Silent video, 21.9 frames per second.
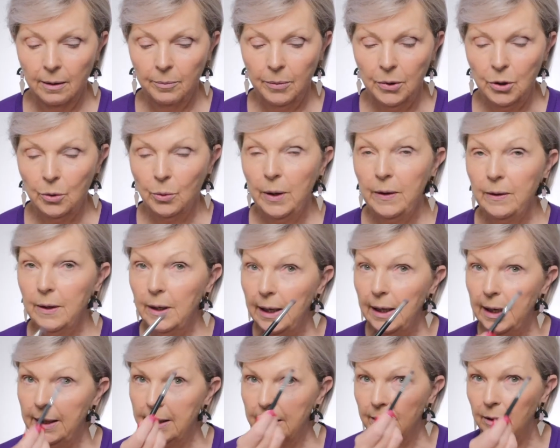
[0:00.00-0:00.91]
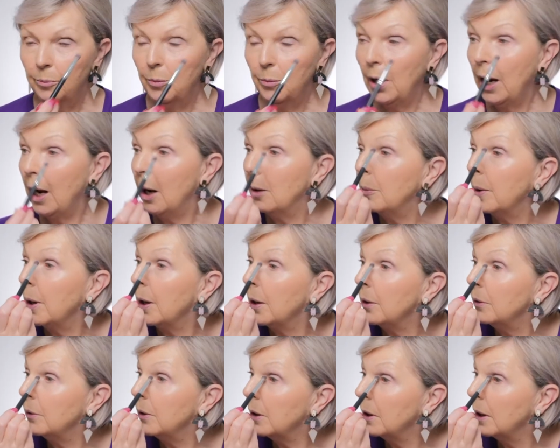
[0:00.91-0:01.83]
between the lid and the brow
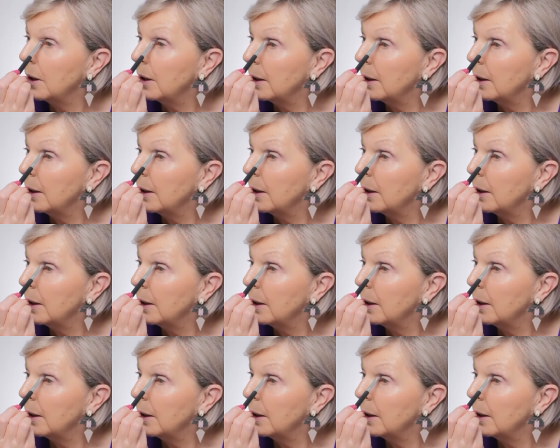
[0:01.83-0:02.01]
bone.